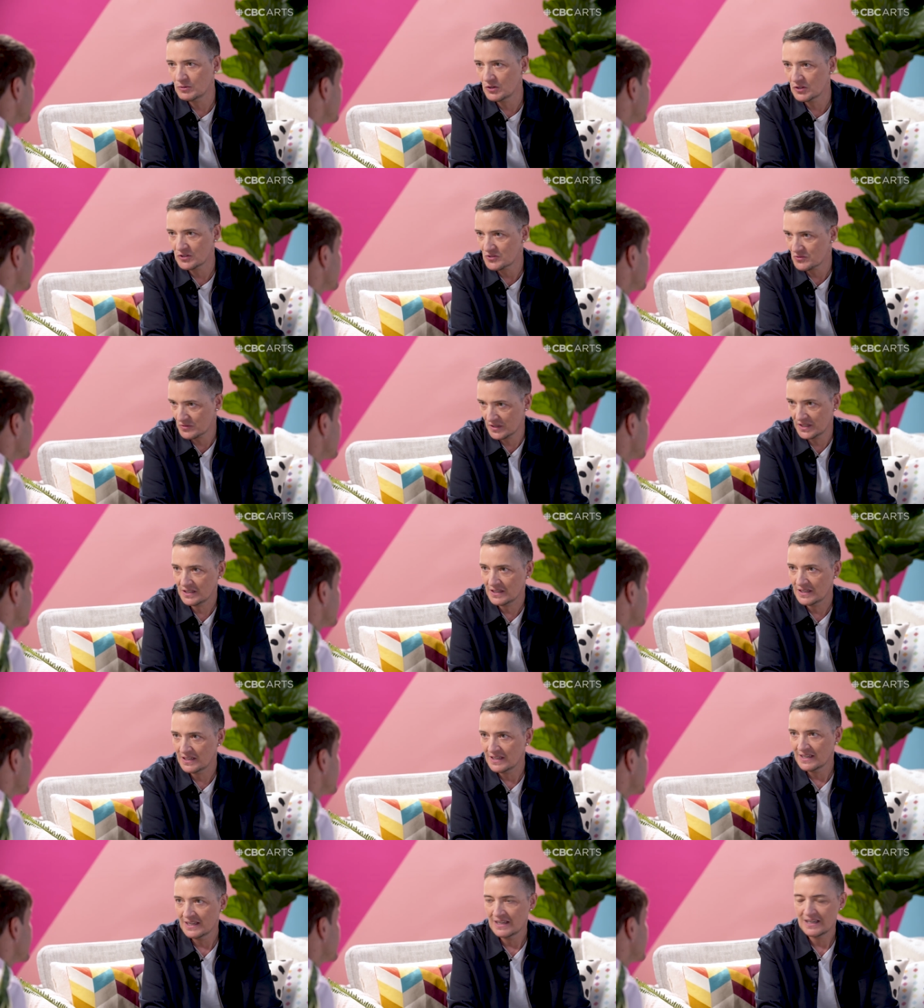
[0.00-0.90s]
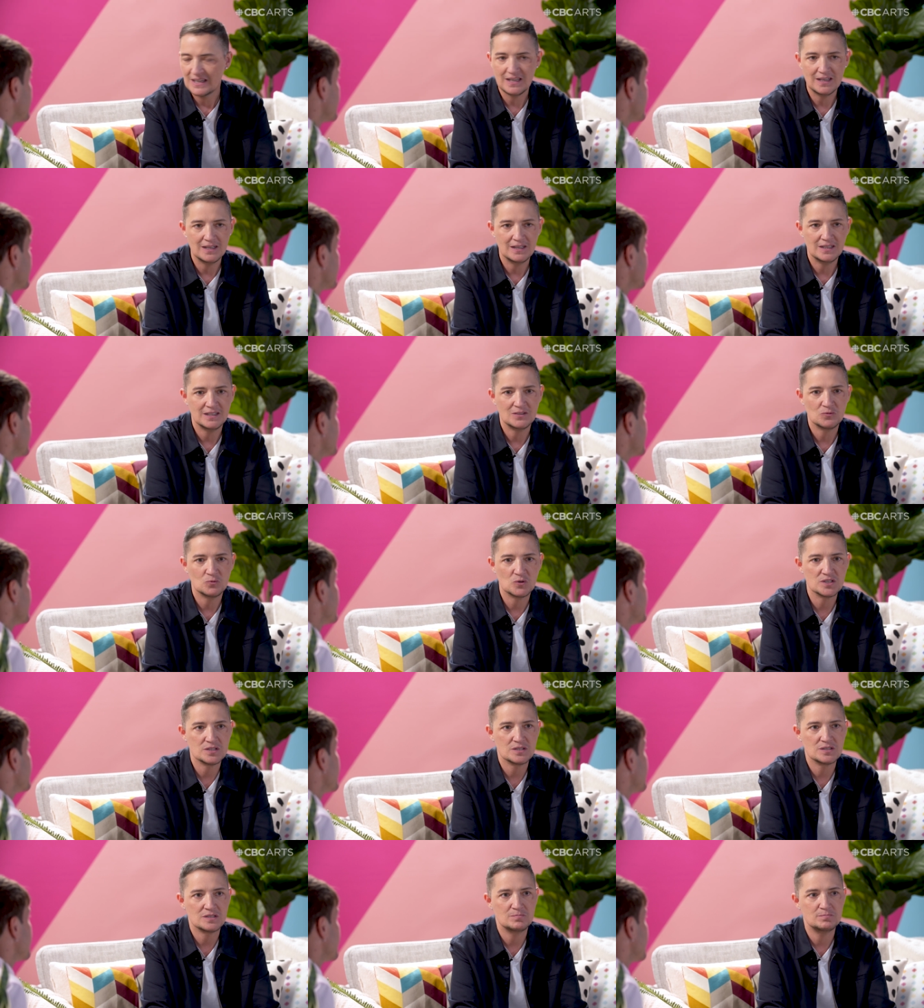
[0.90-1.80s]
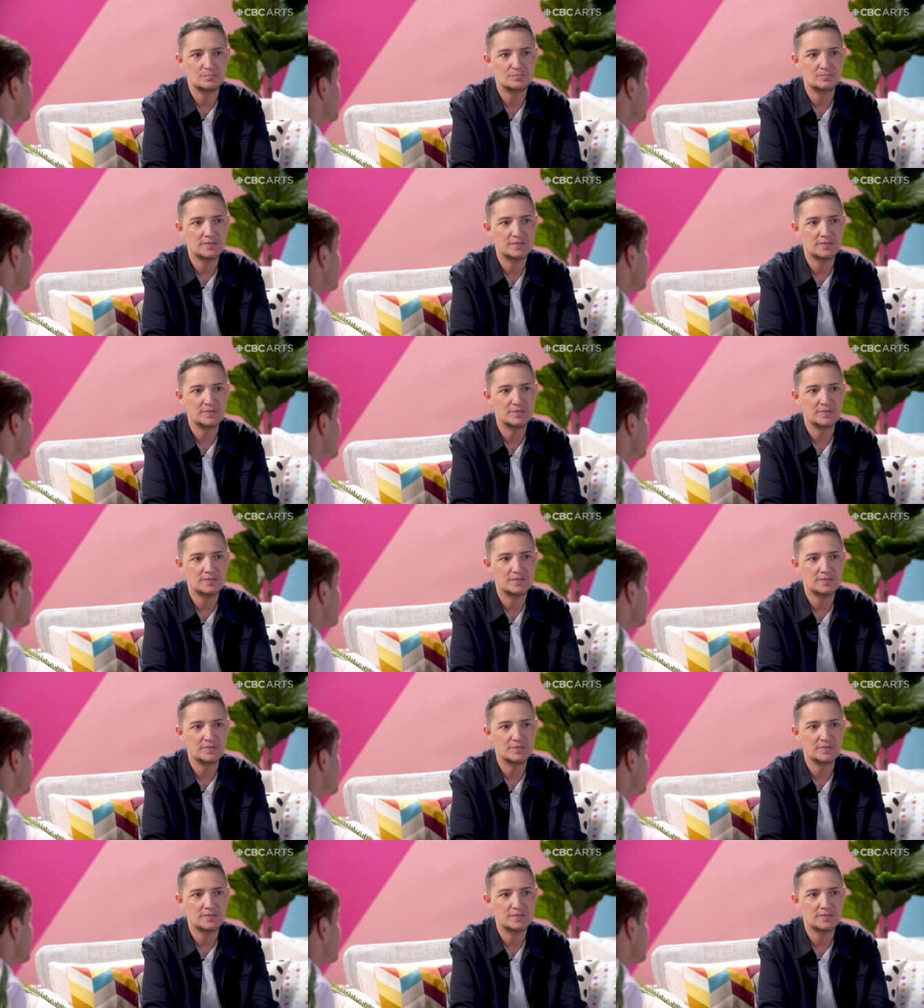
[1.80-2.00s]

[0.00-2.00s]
books, right? Uh, and was